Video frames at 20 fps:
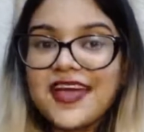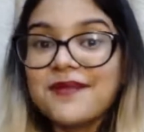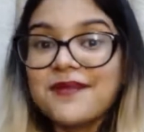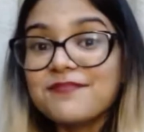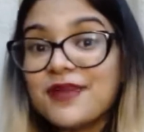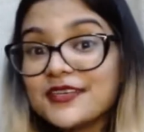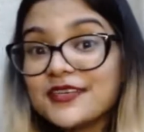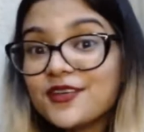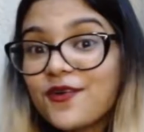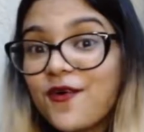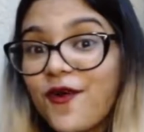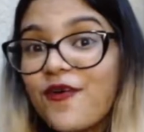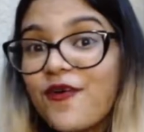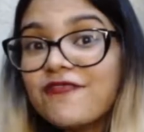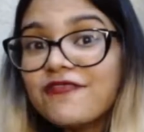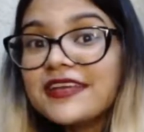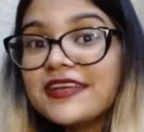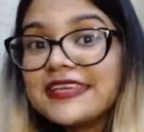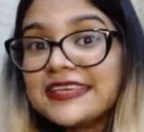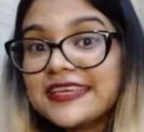But
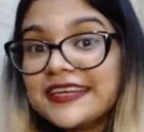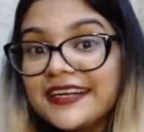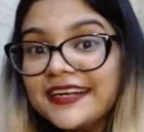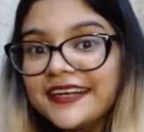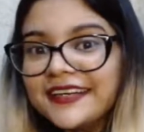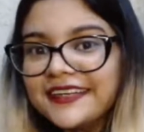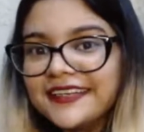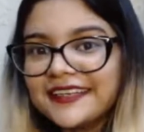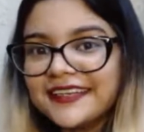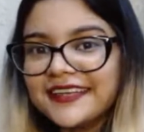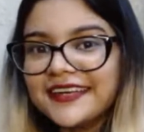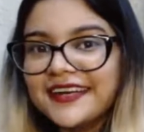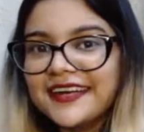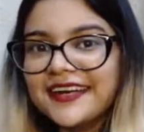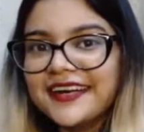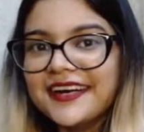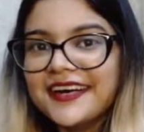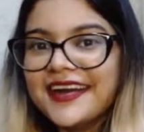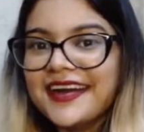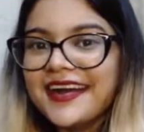over here,
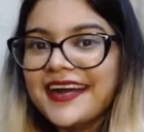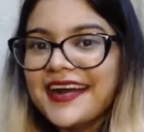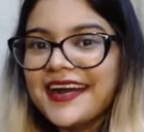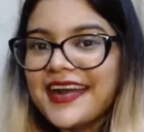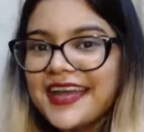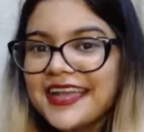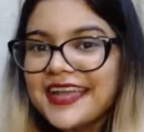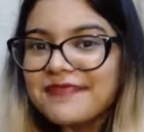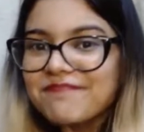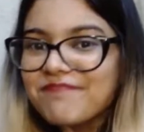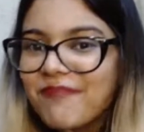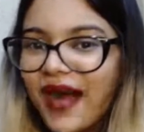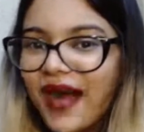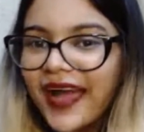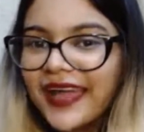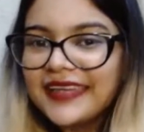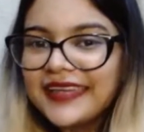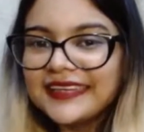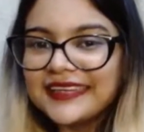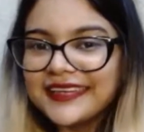in
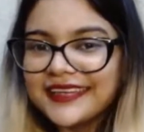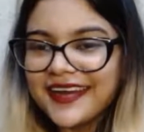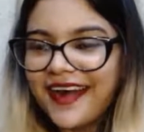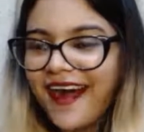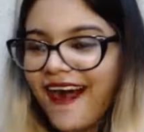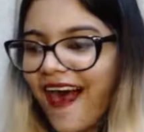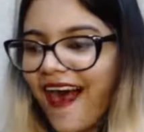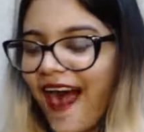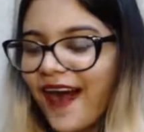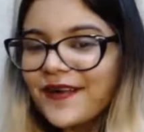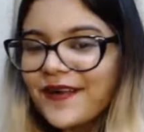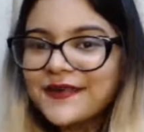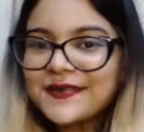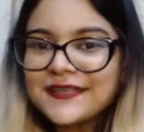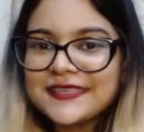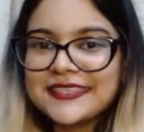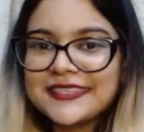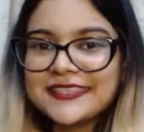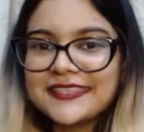my house,